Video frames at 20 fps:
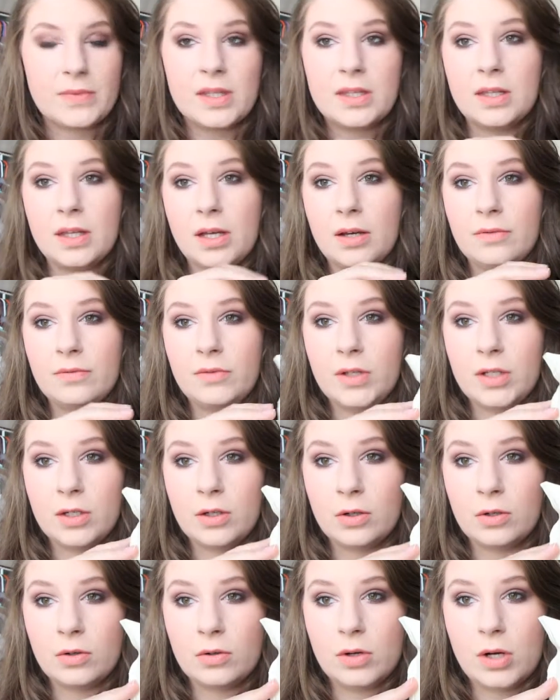the
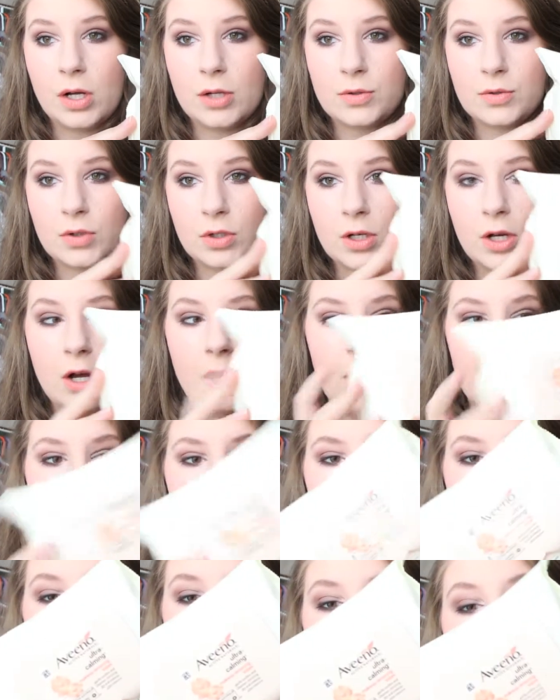Aveeno Ultra
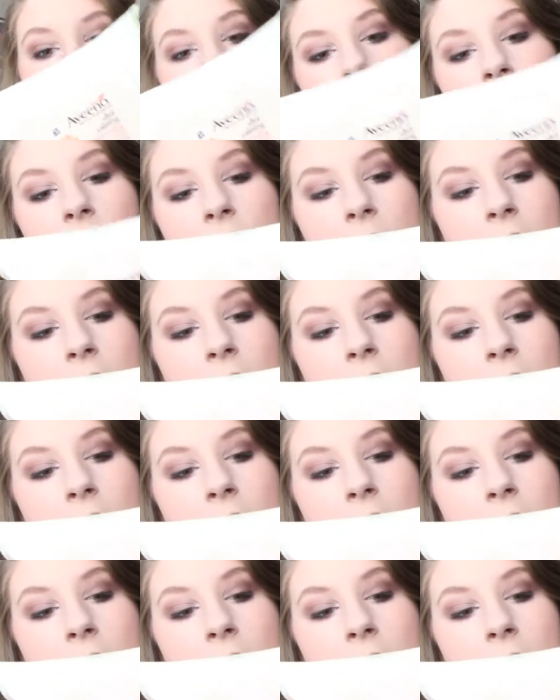Calming